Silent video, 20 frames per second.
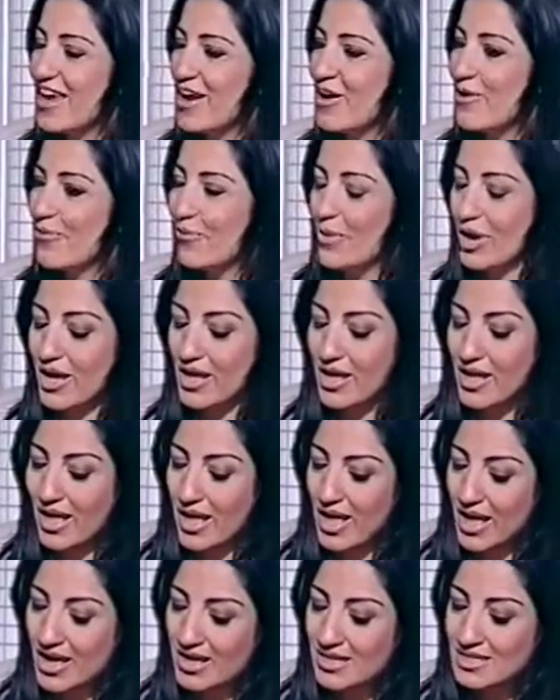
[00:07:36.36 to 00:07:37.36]
now
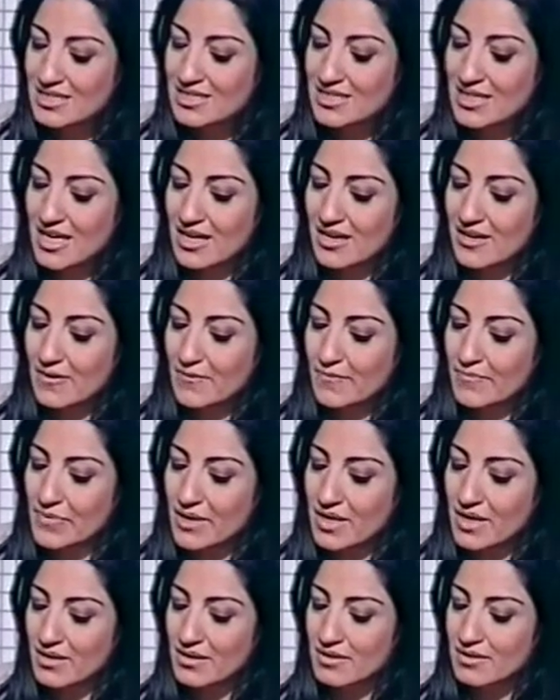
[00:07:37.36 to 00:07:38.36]
uh, as um,
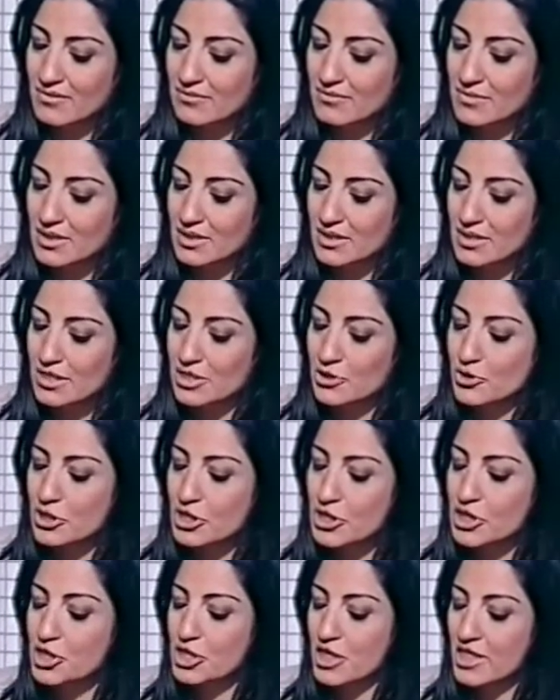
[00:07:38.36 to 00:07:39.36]
um, uh,
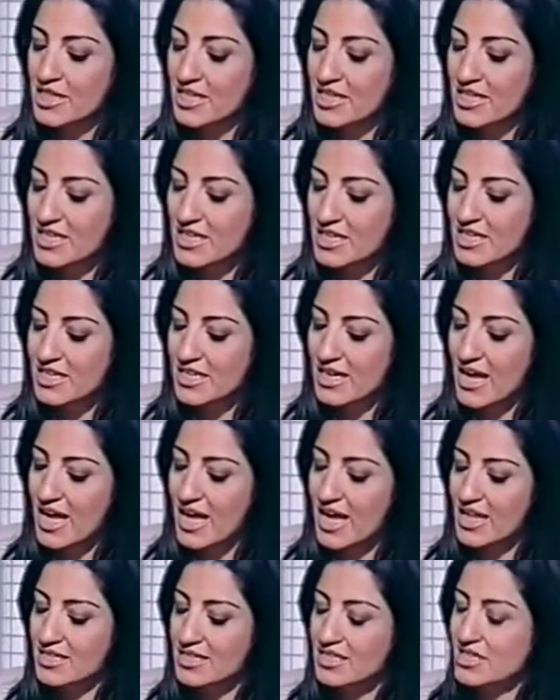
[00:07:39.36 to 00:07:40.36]
strategic thinking
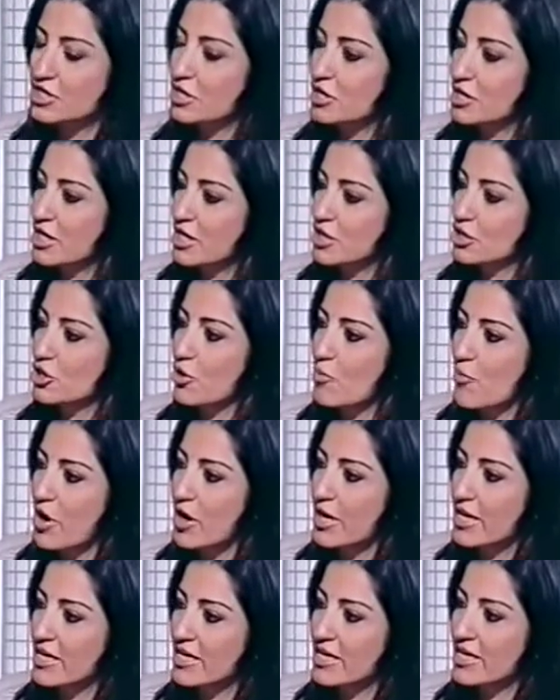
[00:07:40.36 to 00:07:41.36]
and international
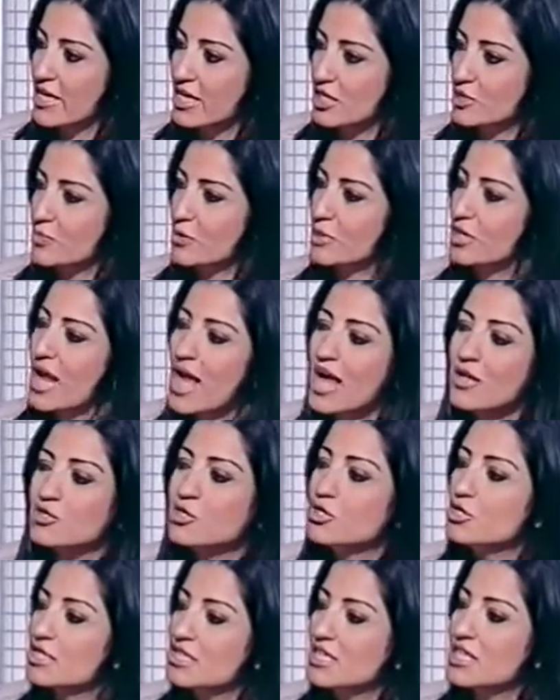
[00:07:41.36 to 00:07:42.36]
marketing expert, how
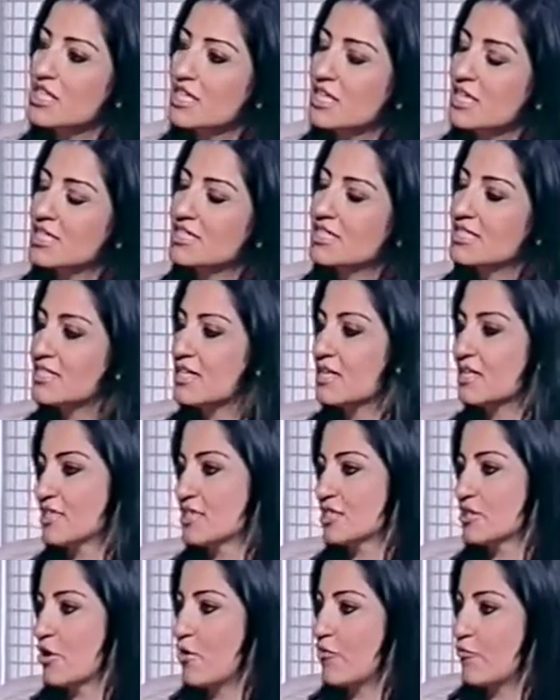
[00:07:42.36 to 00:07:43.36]
do you see the current
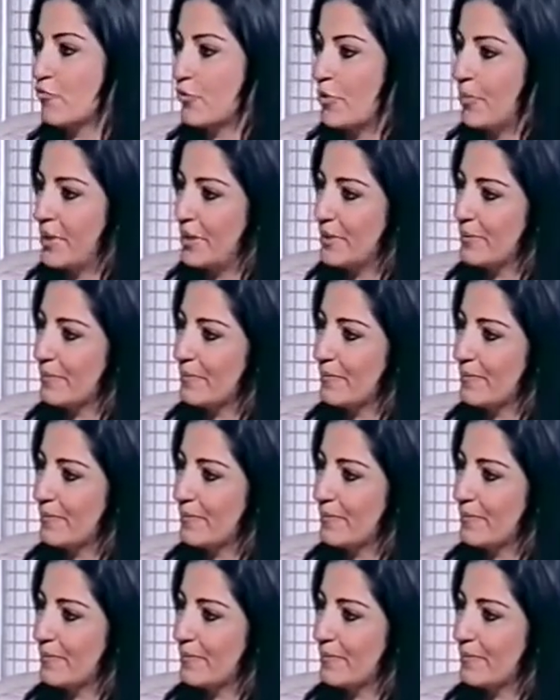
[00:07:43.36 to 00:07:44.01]
status of women?